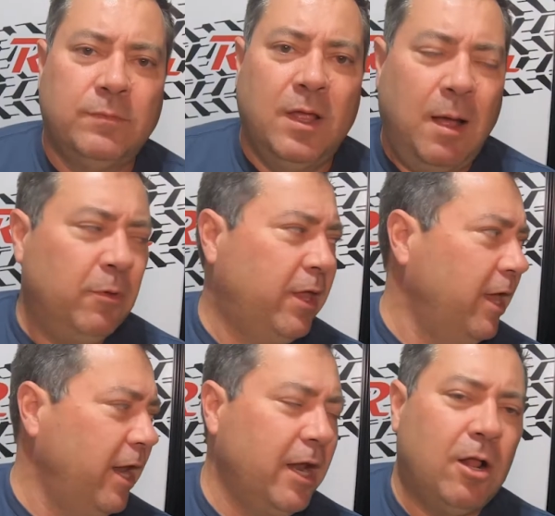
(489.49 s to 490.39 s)
I'm looking
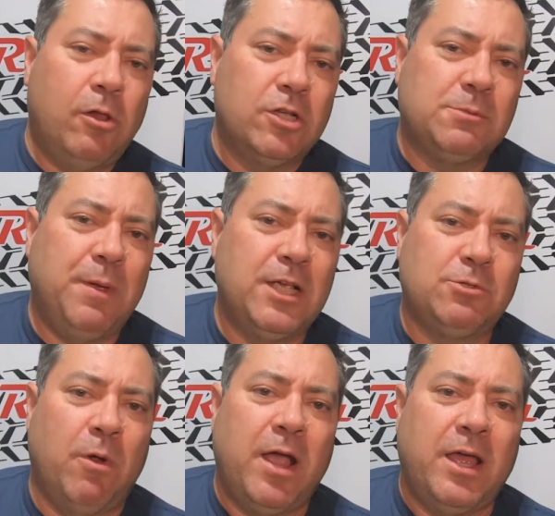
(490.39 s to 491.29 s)
at an enclosed space
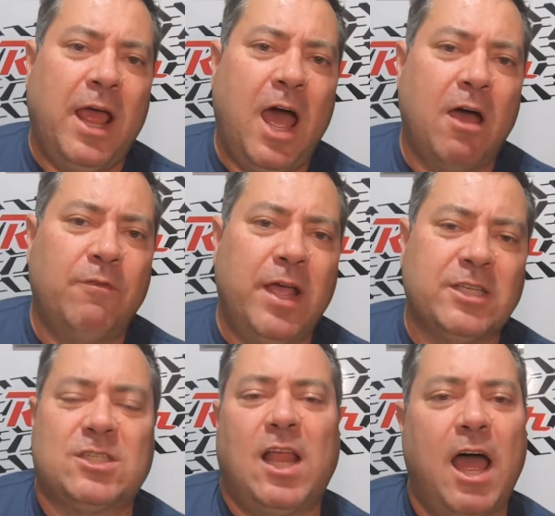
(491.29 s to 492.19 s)
where I can have a
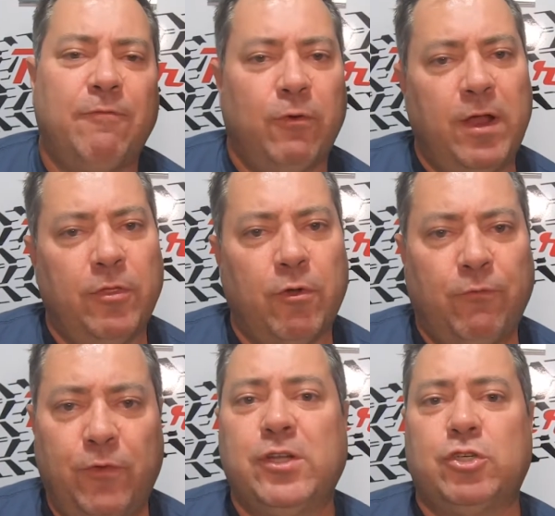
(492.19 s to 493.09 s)
slide for either a
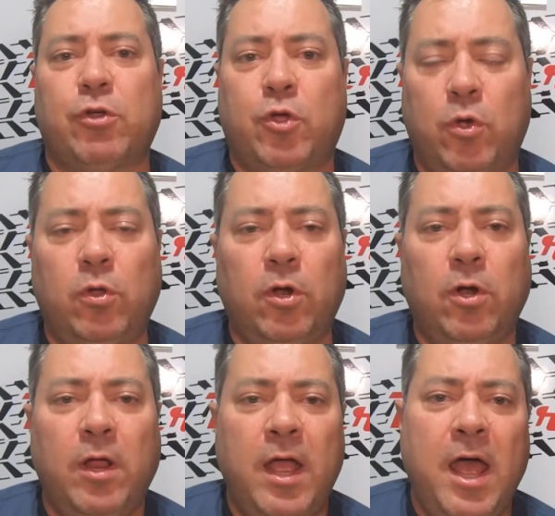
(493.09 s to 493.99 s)
fridge or a cooler,